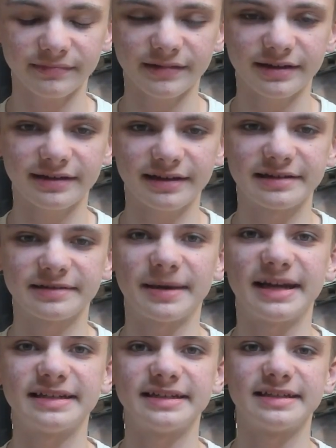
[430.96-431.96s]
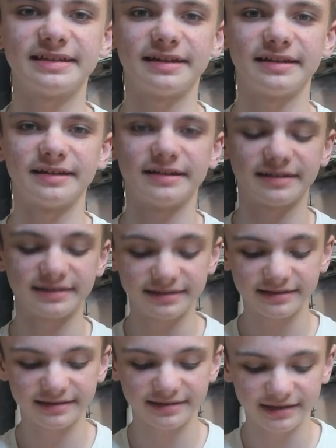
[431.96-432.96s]
like some added
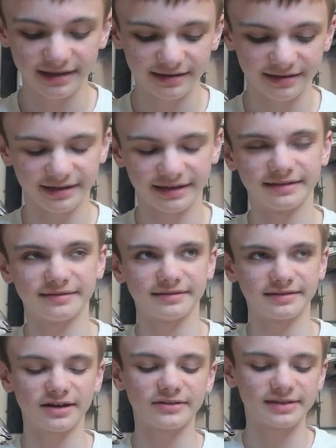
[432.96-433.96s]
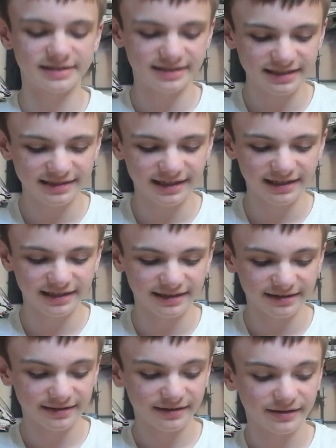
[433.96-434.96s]
like darkness detail in
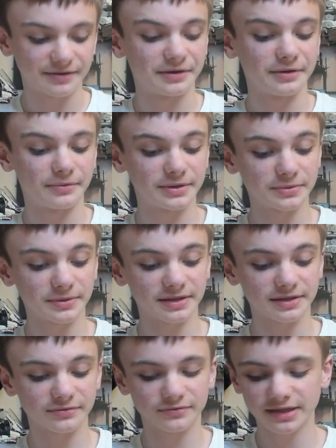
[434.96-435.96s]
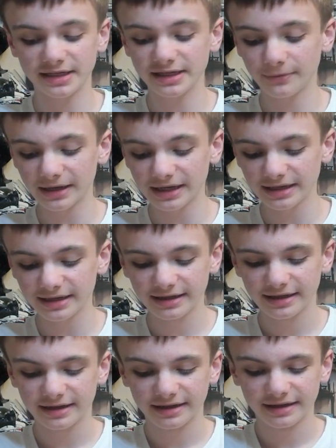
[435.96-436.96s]
it, which works really well.
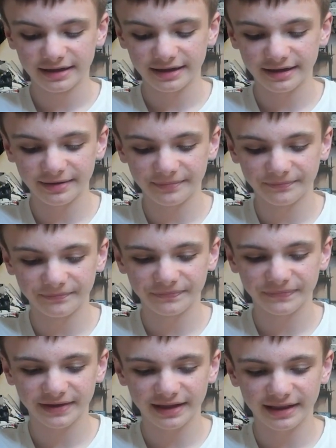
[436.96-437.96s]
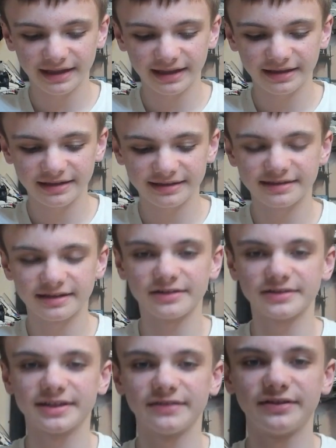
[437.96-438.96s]
And then there's
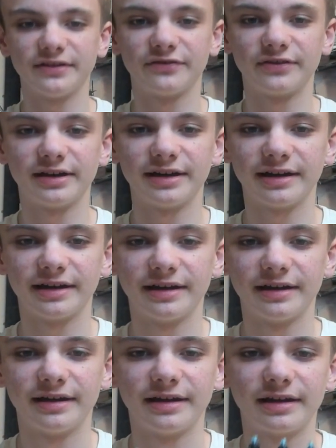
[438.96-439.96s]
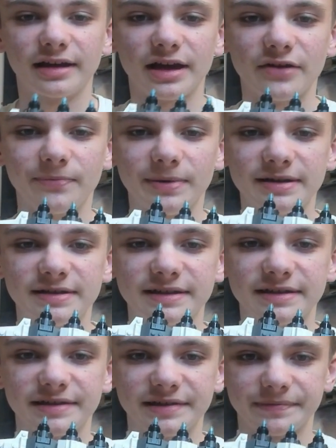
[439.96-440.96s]
lots of different curved
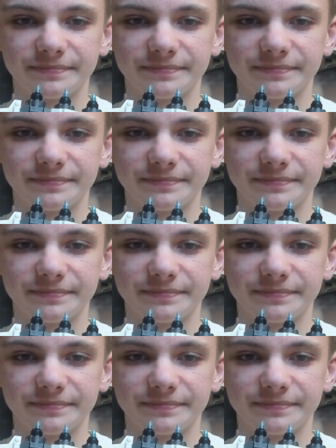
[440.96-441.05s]
pieces